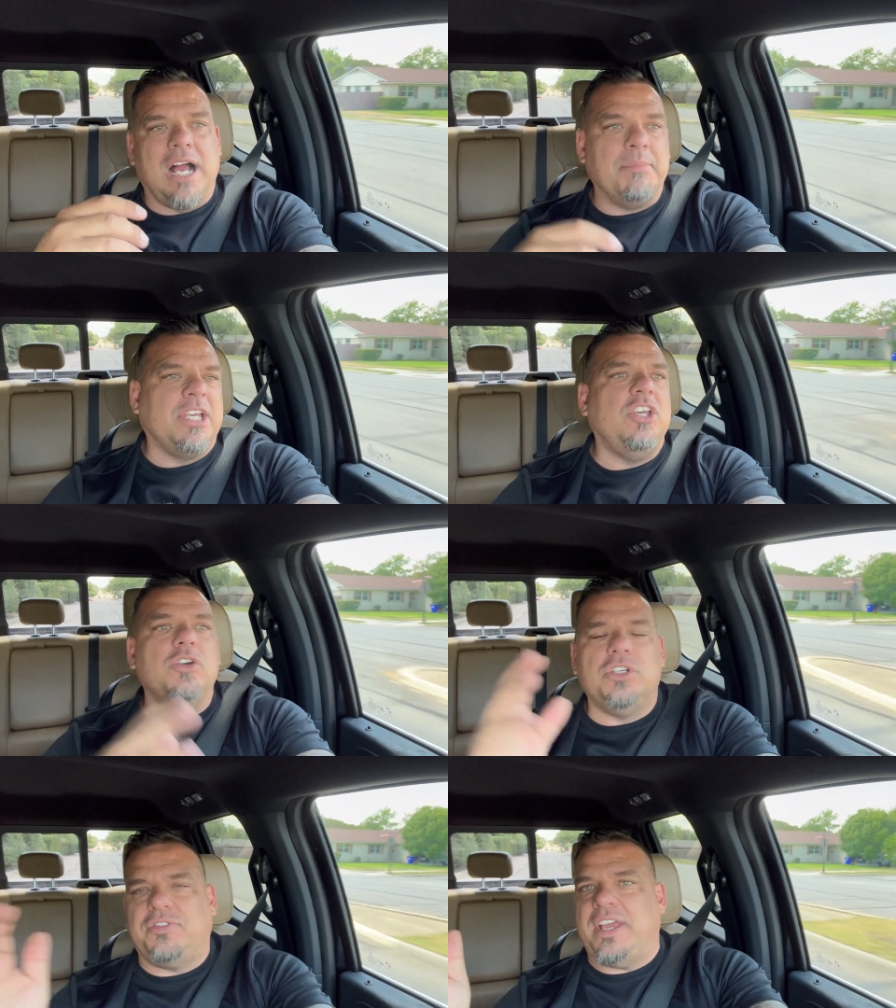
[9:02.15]
I'm a
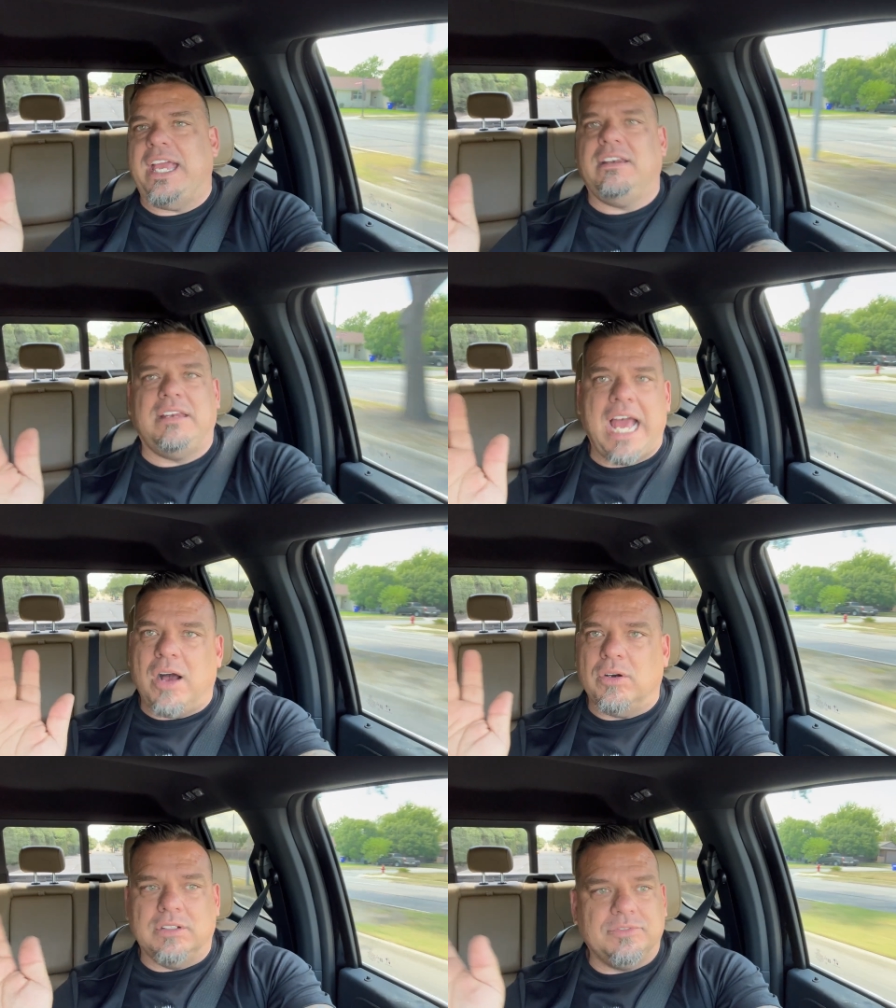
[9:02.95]
huge fan
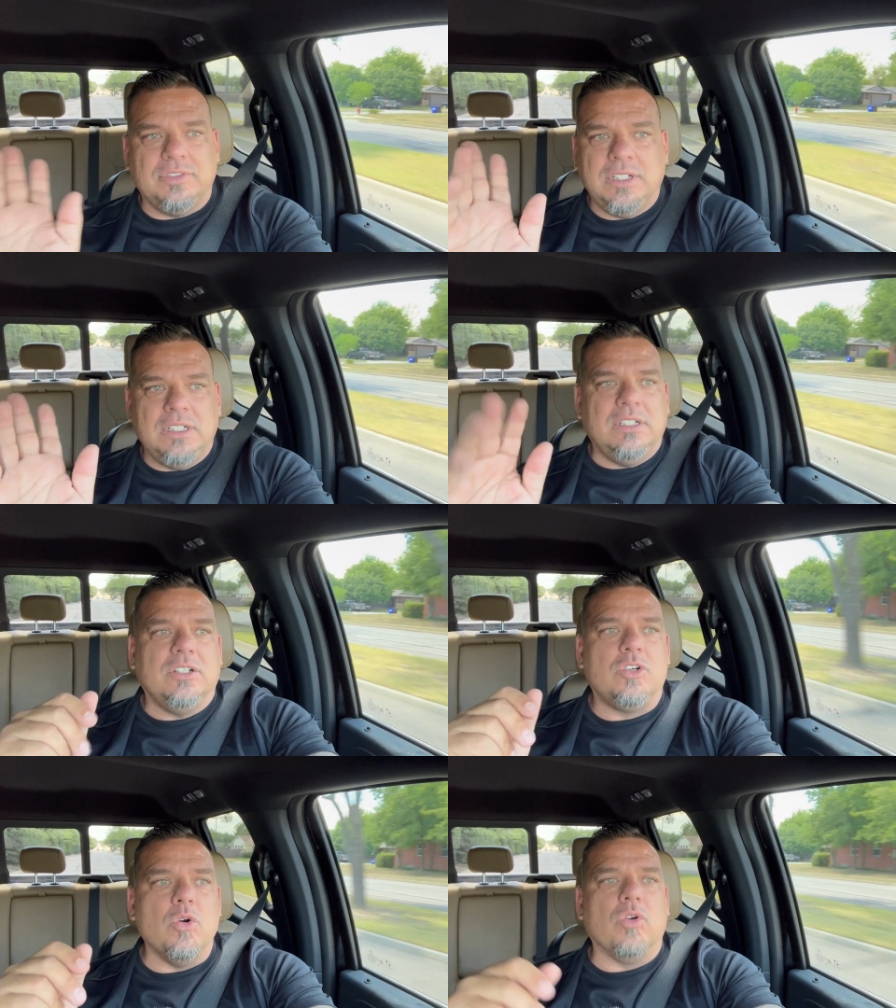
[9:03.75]
now of
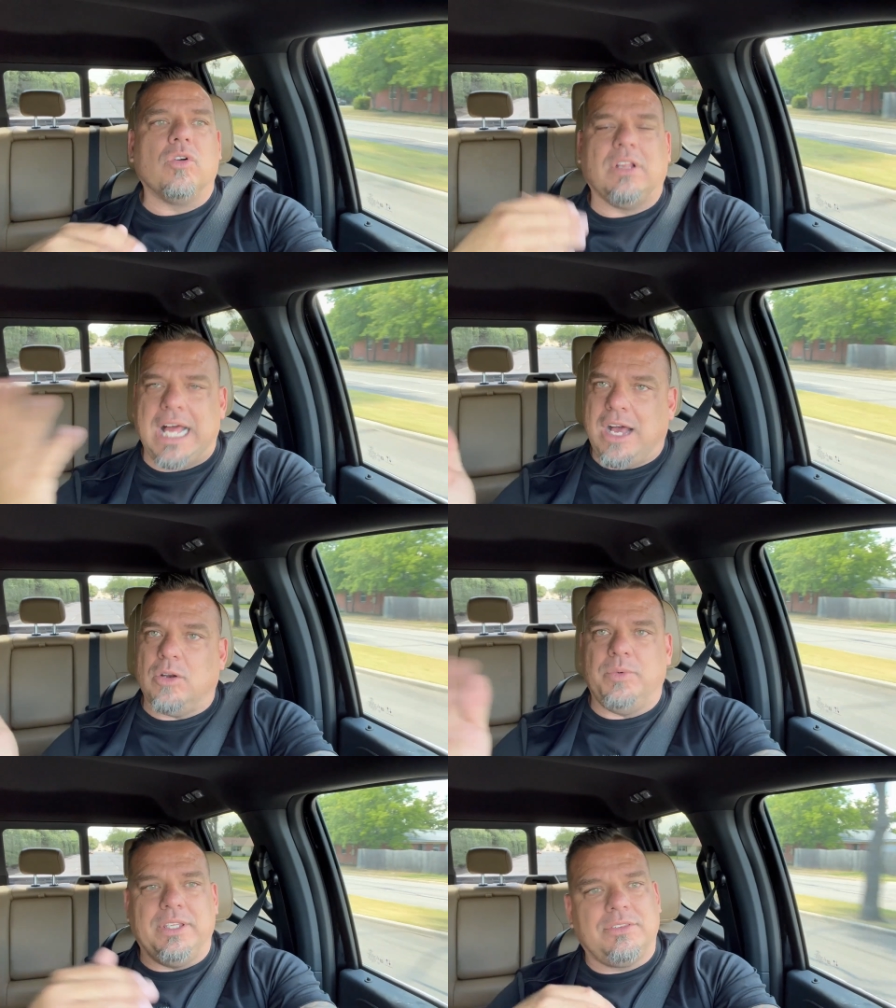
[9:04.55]
Google
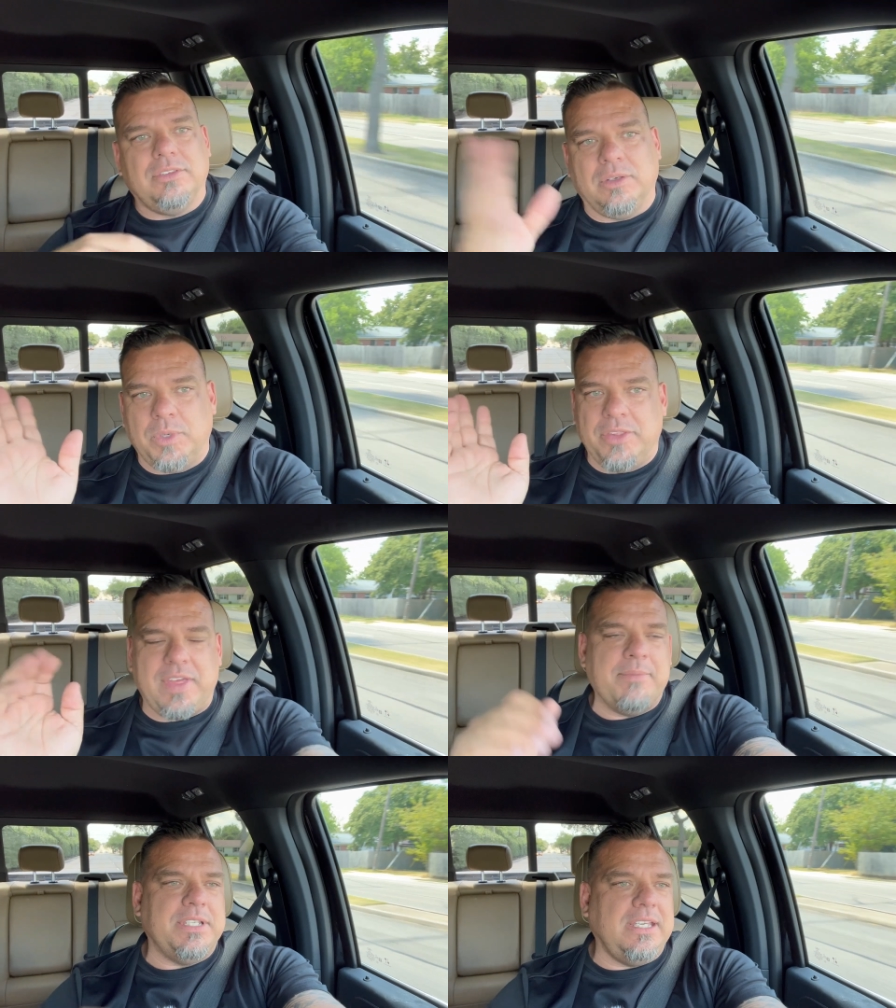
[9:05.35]
Cloud with, with
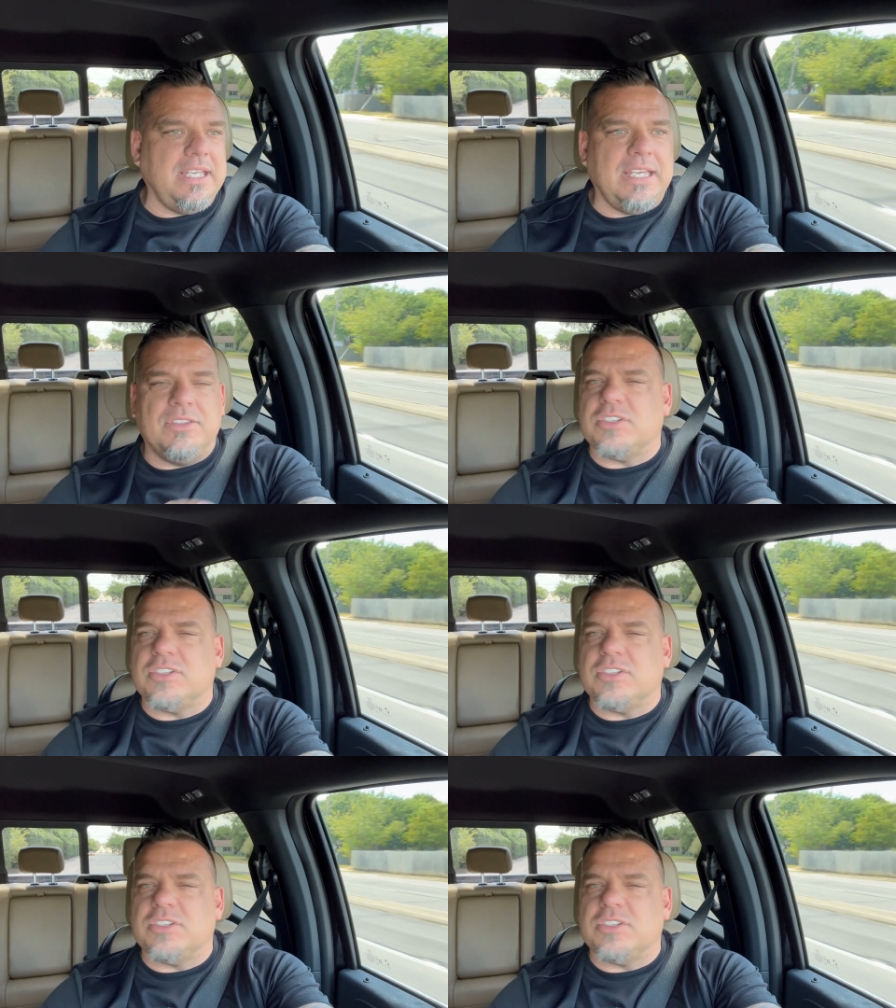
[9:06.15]
MDE.